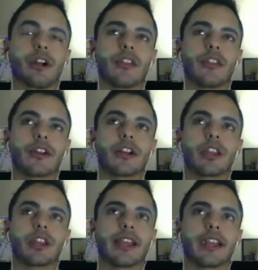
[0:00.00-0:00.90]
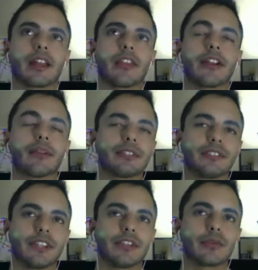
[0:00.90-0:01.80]
There'd be
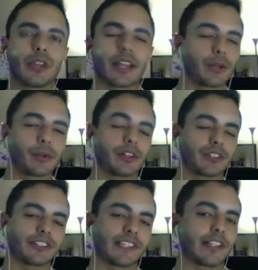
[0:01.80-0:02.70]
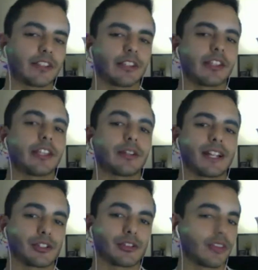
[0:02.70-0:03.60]
scenes where like I would understand the
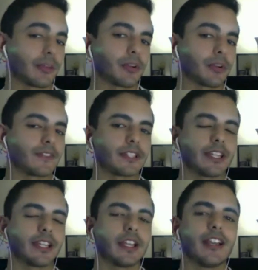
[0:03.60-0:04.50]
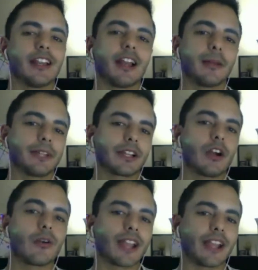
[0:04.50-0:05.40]
interactions like perfectly. I'd be like,
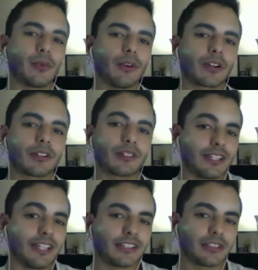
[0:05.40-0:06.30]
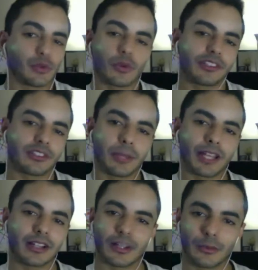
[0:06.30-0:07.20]
okay, well he has a choice to make,
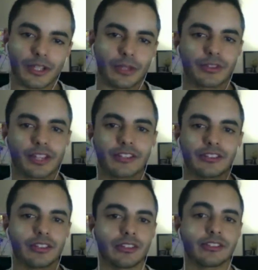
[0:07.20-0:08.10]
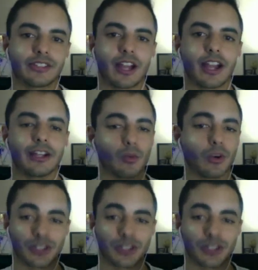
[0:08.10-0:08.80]
like when he has to sign one or